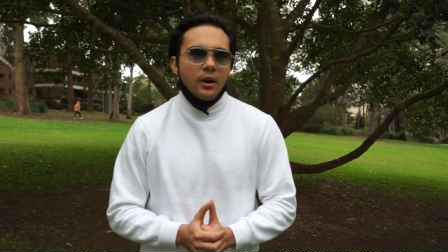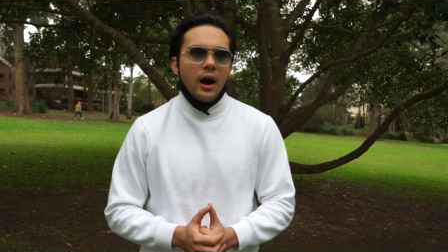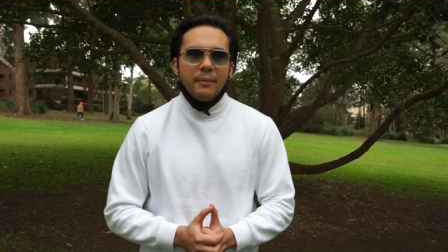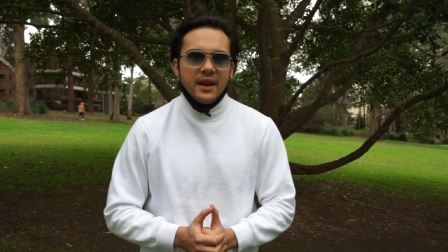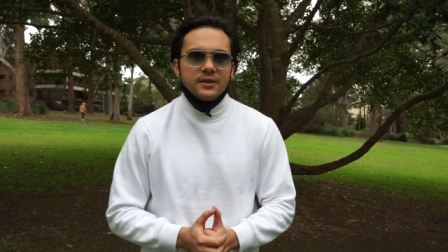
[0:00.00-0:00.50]
I
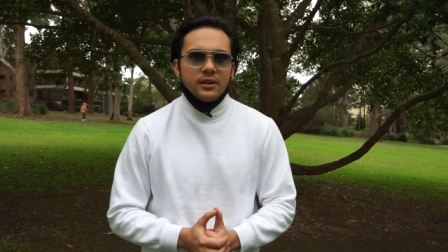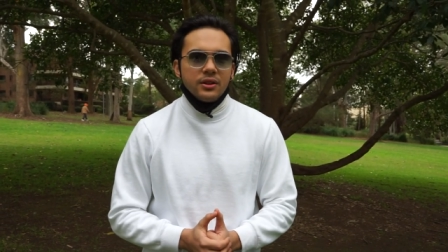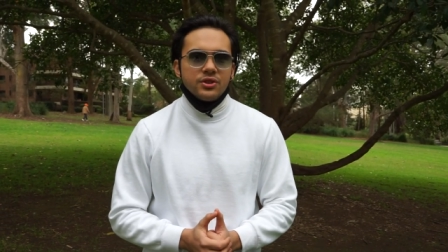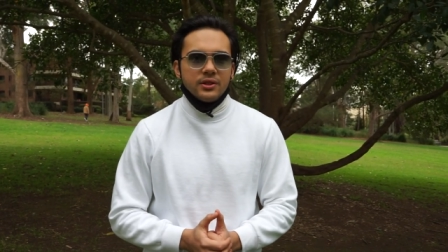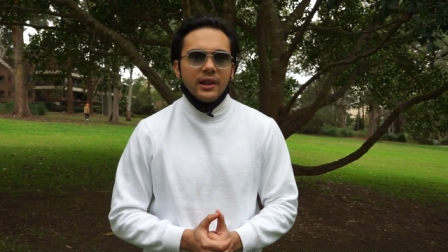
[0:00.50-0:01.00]
basically
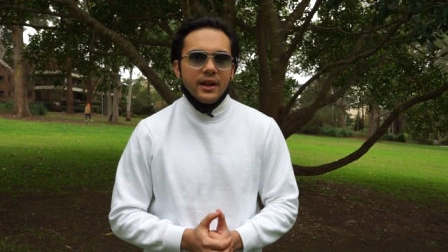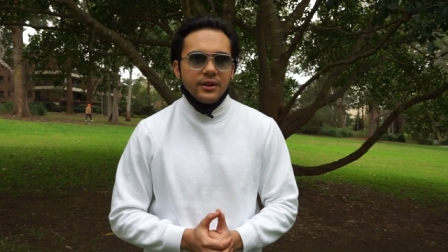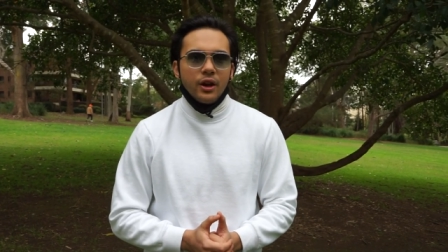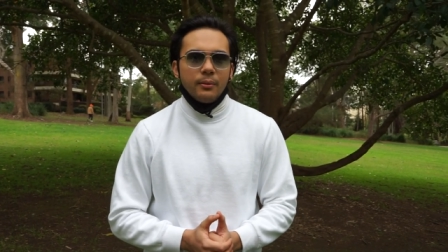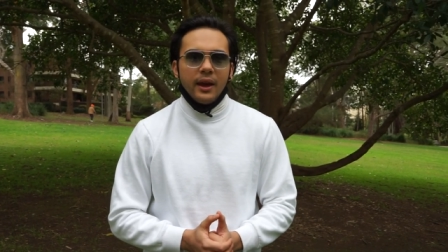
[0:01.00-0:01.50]
just laid
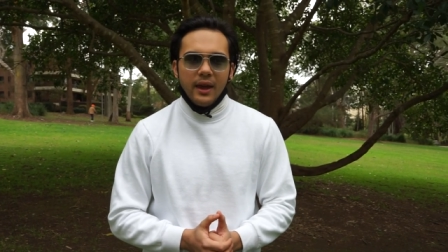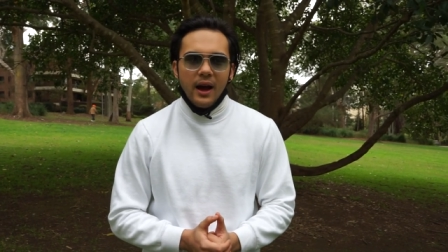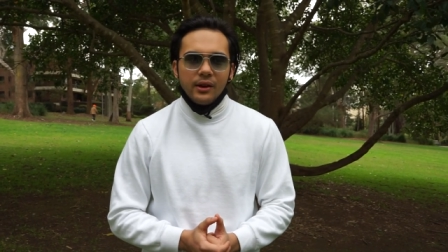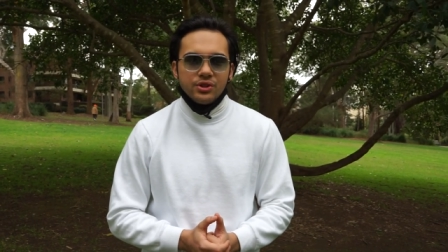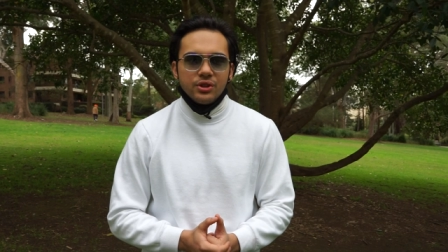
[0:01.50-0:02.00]
down on my
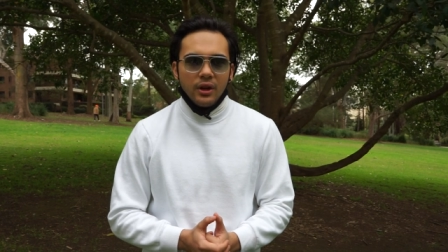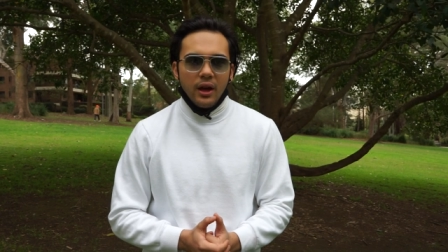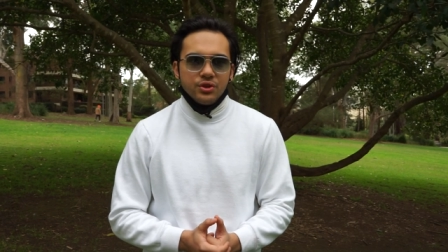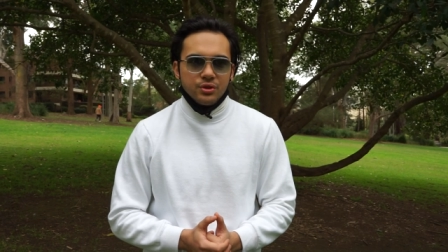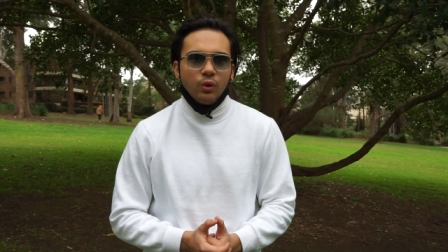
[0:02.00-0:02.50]
couch
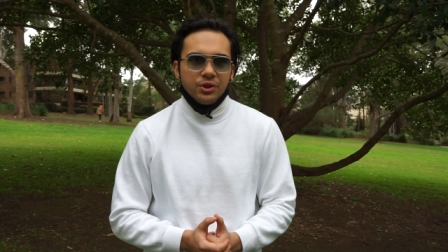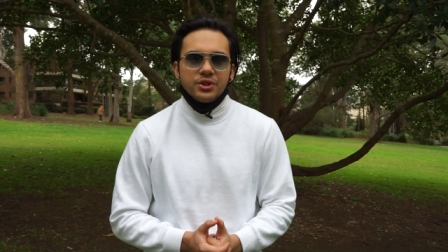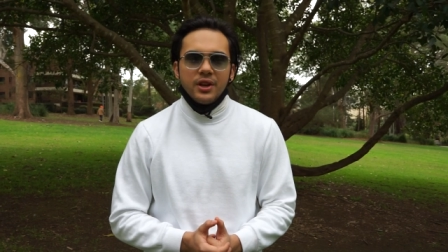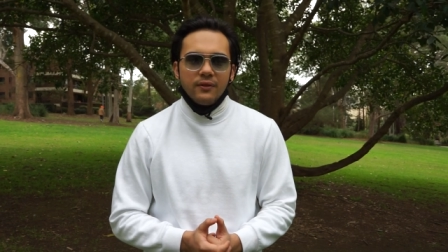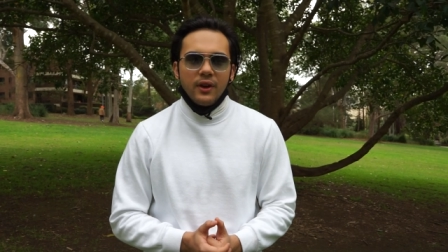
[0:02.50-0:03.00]
and just
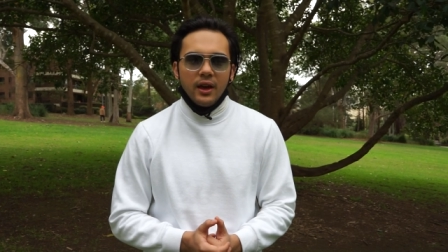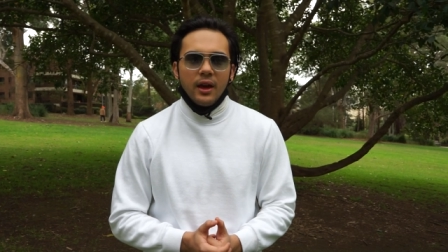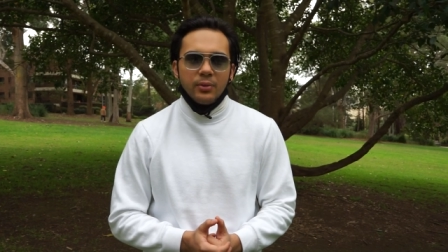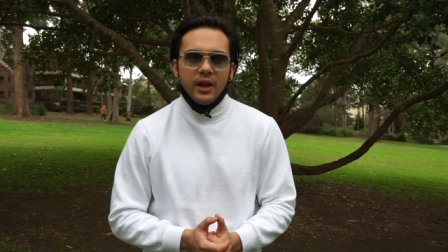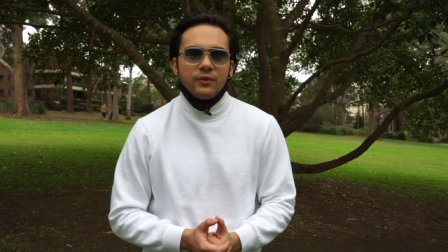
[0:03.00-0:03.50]
watched T V
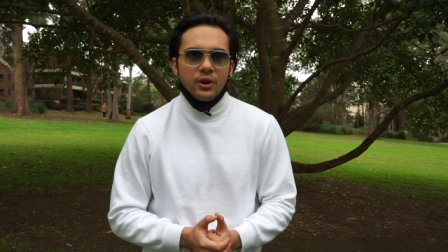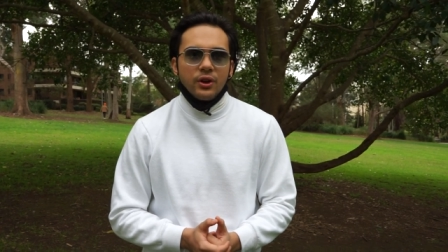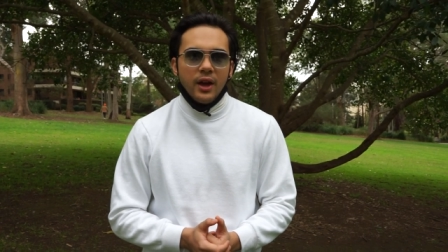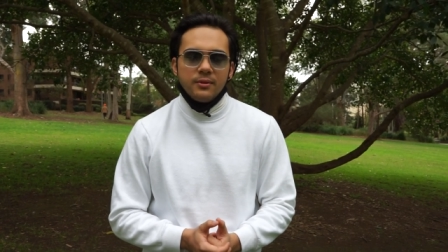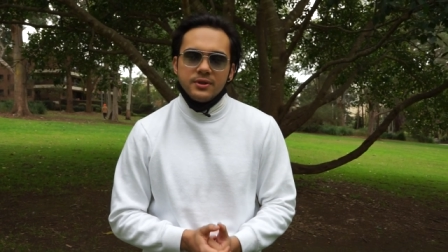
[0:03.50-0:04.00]
and played video
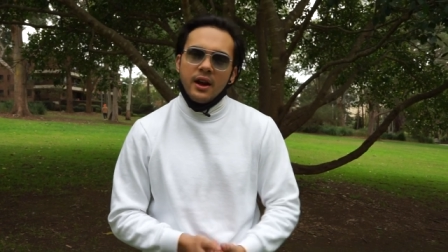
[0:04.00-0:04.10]
games.